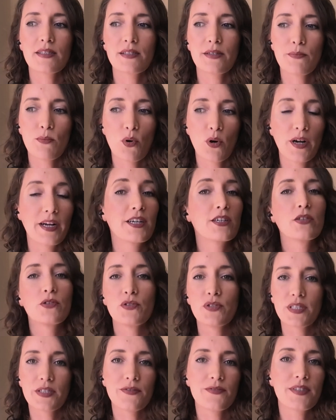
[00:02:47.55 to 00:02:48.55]
more
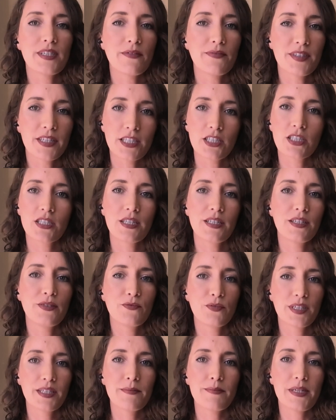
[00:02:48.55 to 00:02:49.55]
inclusive definition of
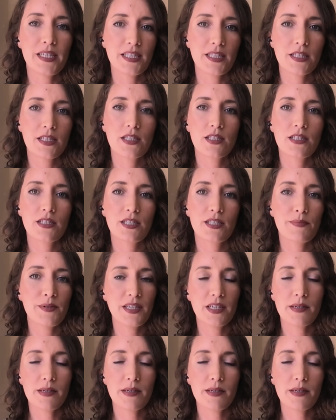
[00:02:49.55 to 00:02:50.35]
what it means to be an